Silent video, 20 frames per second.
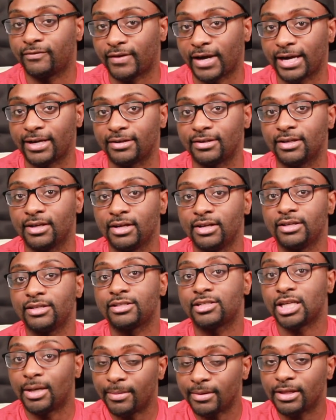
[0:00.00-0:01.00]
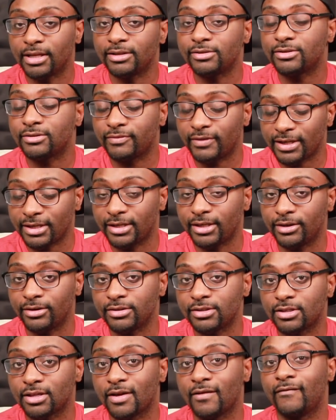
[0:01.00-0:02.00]
find some of those
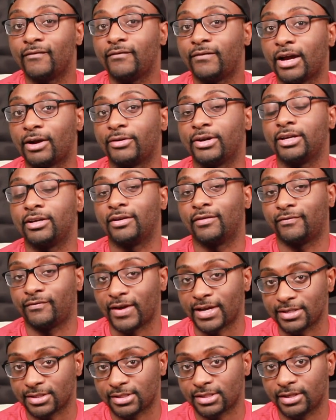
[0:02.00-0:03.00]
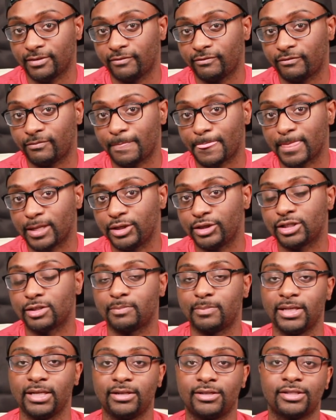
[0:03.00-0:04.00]
videos very offensive. He
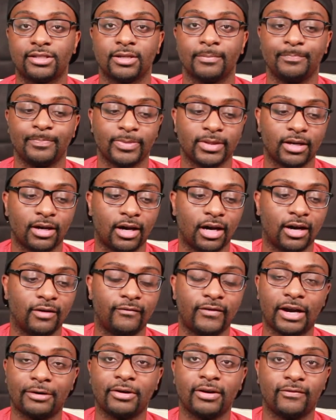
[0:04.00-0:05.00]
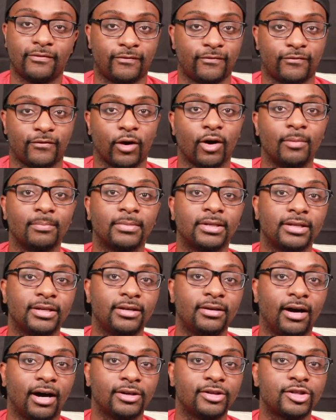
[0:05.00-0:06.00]
speaks very
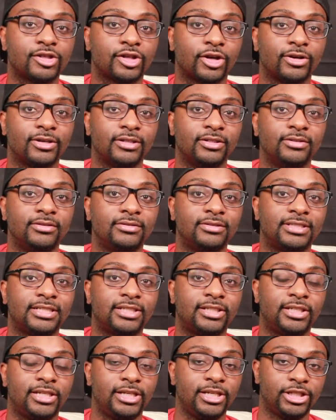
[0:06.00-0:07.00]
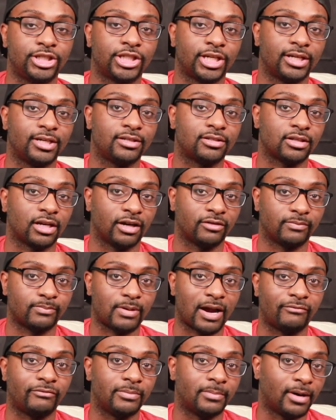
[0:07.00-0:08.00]
firmly on certain teachings of
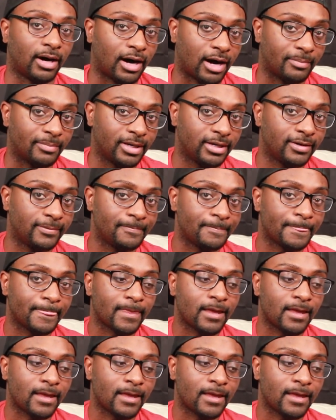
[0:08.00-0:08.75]
Prophet Muhammad.